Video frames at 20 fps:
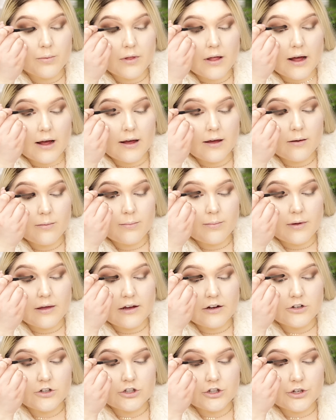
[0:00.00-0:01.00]
applying
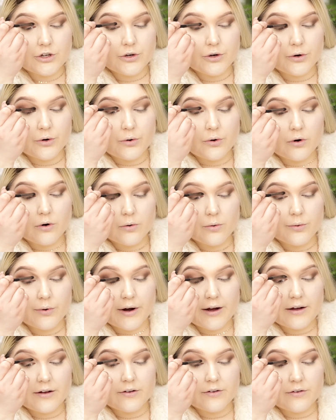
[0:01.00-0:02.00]
Bijou
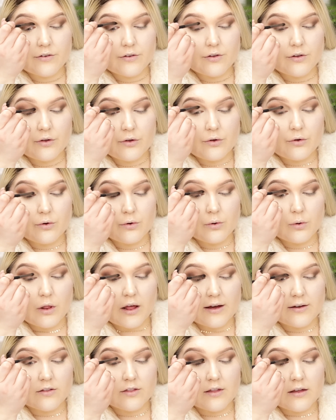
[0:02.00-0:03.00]
right to
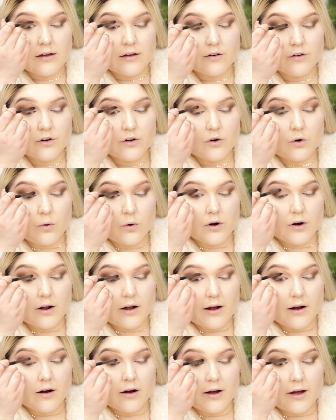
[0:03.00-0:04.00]
like the inner corner
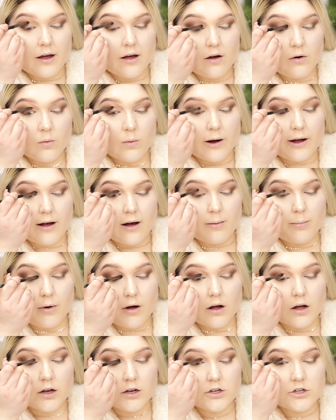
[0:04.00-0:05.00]
area, right up
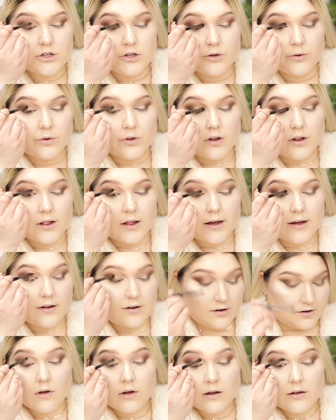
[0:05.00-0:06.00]
onto the
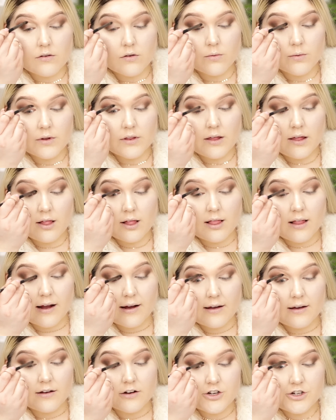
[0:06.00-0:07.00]
lid. And it's a really
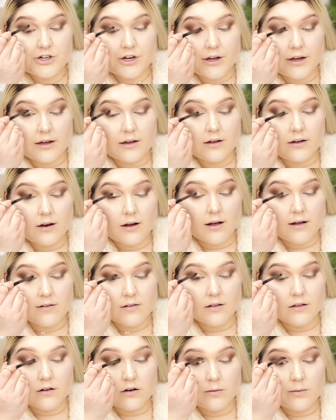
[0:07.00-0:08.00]
light shade. It has
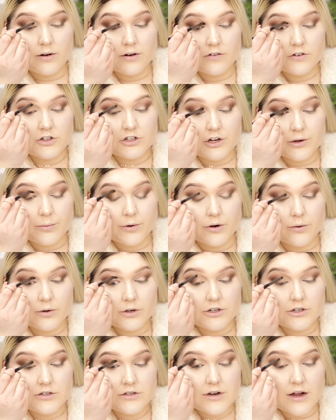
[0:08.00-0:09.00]
a little bit of shimmer,
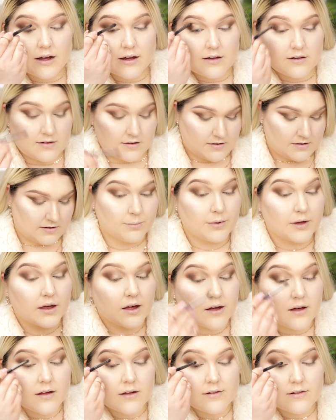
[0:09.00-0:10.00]
which is nice
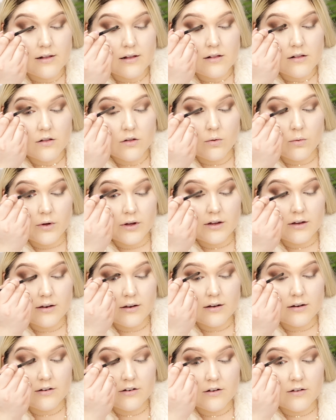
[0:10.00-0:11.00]
because it's
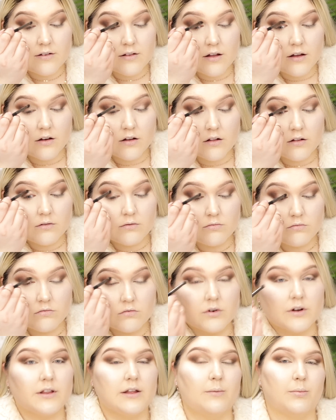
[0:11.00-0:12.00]
going to just look
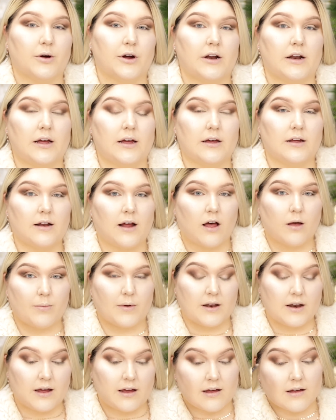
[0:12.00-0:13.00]
really pretty and help
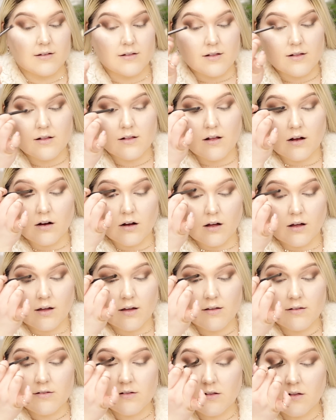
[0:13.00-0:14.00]
enhance our
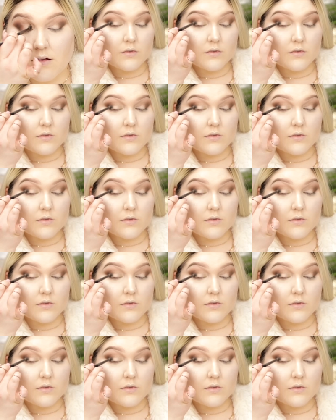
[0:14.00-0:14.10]
eyes.